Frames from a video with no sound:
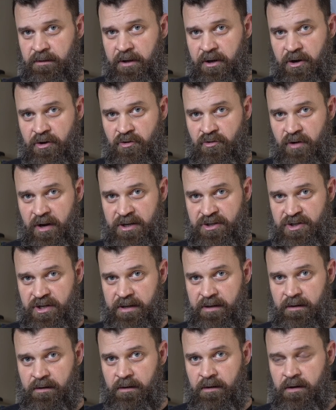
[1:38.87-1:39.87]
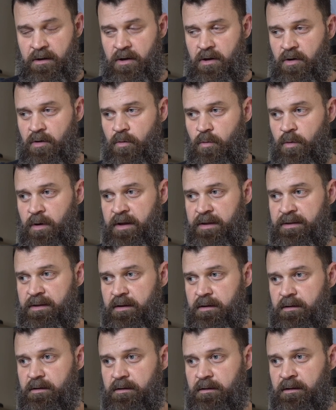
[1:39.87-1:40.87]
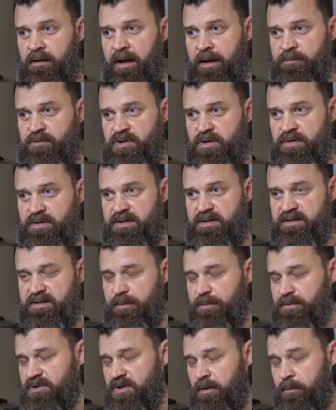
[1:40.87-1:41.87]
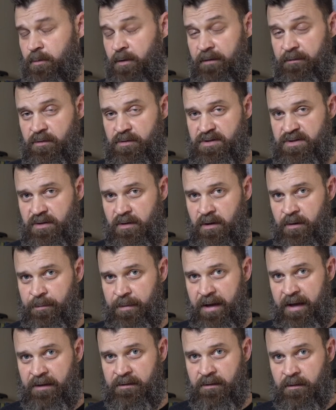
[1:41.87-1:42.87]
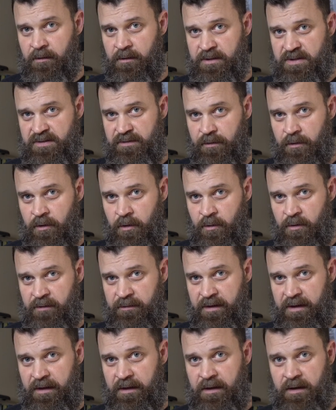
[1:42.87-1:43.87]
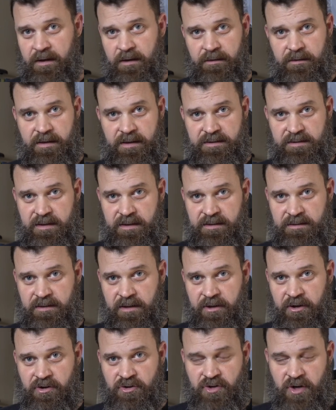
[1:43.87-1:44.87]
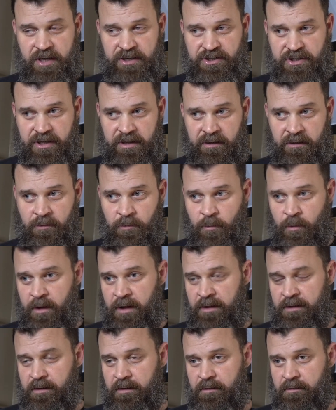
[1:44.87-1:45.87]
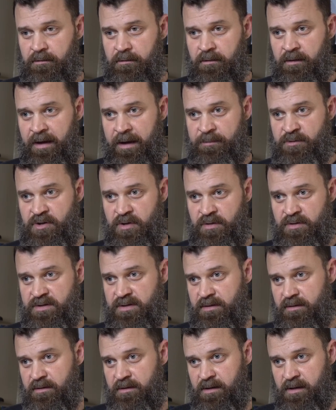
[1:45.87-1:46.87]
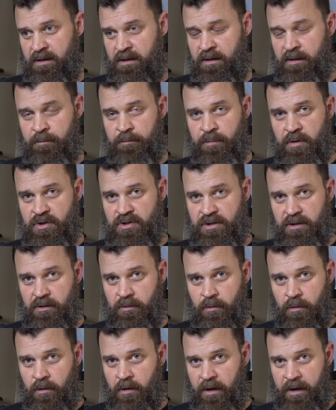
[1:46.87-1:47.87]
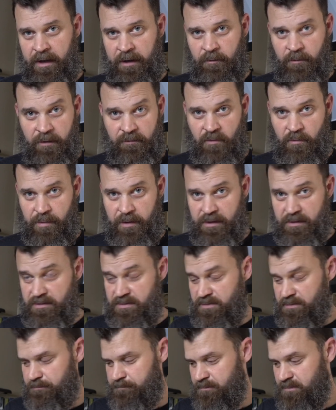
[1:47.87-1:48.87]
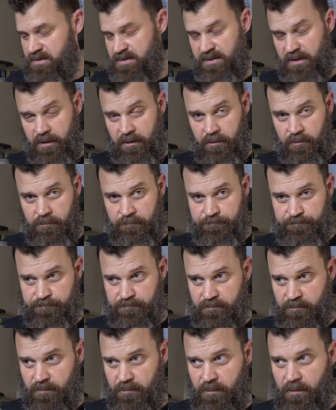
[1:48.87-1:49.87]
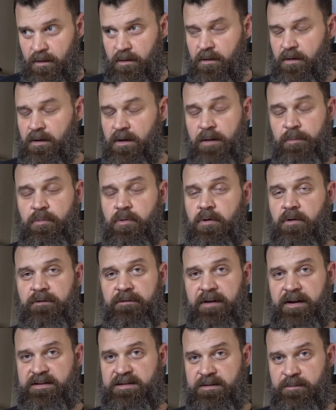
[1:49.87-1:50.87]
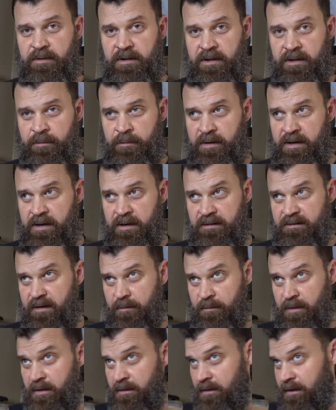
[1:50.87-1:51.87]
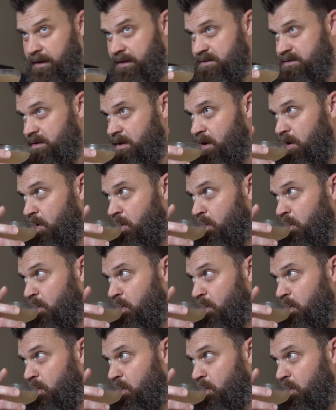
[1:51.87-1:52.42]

London Dry Gin with lime juice, simple syrup, grapefruit syrup, and Douglas fir eau de vie. This is London Dry Gin with lime juice, the birch liqueur, and grapefruit bitters. So, a poor facsimile, but an attempt nonetheless.